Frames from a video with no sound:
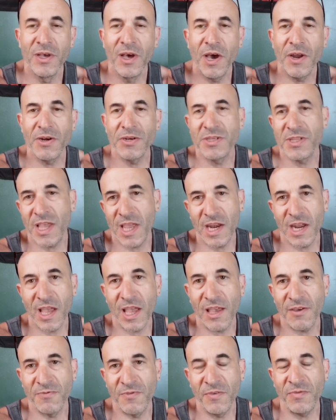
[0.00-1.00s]
Understand I
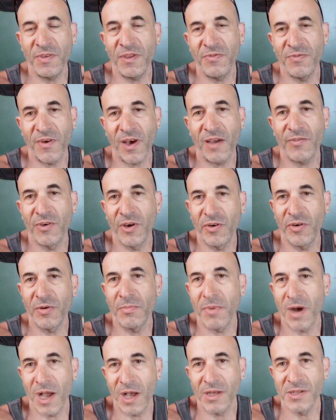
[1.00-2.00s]
have 5,500
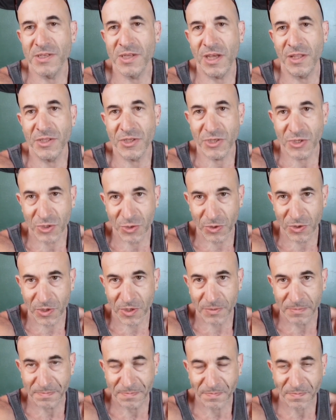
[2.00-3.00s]
miles on the
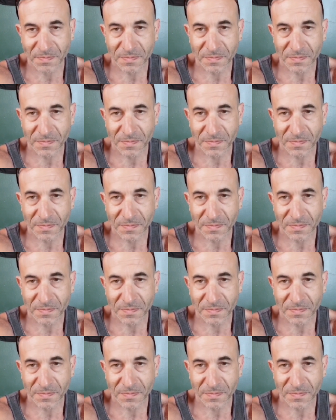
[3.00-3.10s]
scooter.